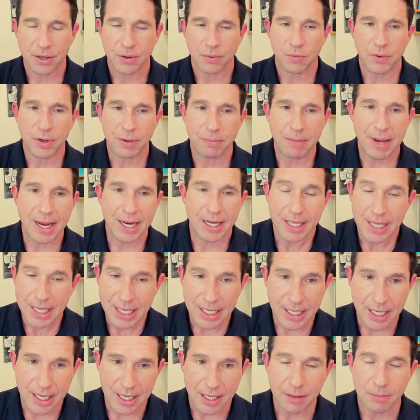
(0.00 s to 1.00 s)
we may
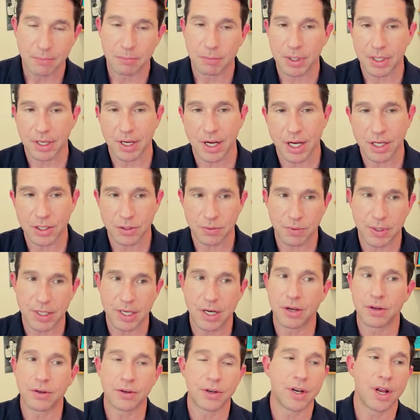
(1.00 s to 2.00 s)
need it because we
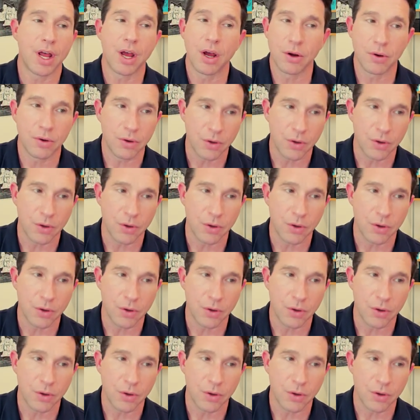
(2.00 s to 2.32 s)
don't know